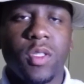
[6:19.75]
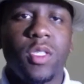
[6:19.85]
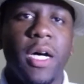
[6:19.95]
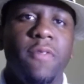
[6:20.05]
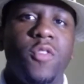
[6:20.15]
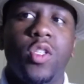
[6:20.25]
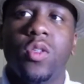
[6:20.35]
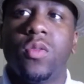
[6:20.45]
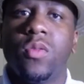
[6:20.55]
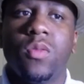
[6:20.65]
Tough
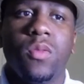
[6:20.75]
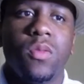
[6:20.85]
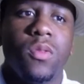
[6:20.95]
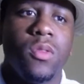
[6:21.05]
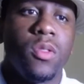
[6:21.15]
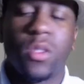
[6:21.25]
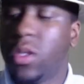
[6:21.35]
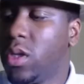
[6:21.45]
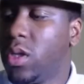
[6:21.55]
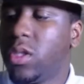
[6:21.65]
tune.
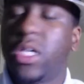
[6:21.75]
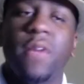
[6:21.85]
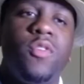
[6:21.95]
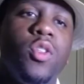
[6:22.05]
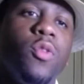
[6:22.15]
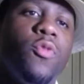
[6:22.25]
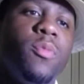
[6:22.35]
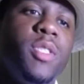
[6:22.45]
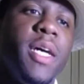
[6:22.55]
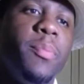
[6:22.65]
Tough tune
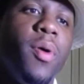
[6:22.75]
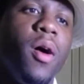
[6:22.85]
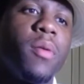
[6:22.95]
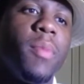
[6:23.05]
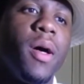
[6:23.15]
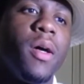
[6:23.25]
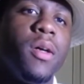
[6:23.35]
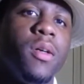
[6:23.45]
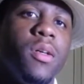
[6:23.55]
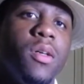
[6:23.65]
from Jay Park, man.
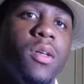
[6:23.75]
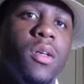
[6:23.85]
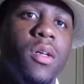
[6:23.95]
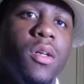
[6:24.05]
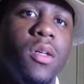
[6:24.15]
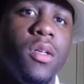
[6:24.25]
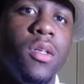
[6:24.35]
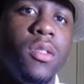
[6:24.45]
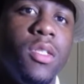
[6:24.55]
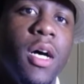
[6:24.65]

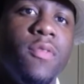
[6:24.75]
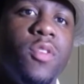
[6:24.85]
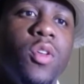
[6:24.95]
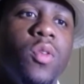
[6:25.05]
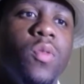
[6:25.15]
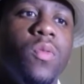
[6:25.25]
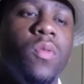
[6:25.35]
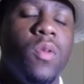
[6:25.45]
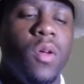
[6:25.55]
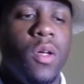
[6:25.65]
Tough tune.
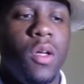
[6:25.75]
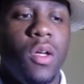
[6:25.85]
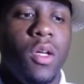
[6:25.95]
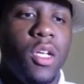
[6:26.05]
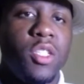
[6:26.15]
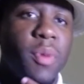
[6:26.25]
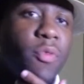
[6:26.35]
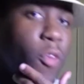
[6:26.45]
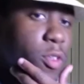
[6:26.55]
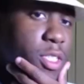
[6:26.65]
This is my
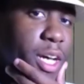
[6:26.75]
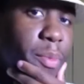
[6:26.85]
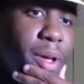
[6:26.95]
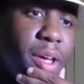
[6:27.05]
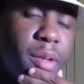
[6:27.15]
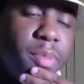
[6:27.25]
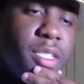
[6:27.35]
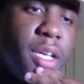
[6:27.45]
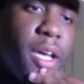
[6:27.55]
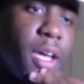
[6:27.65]
first time hearing him
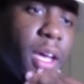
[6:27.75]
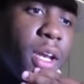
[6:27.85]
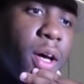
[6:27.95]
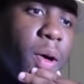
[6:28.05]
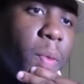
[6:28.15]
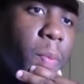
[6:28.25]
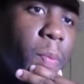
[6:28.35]
sing, and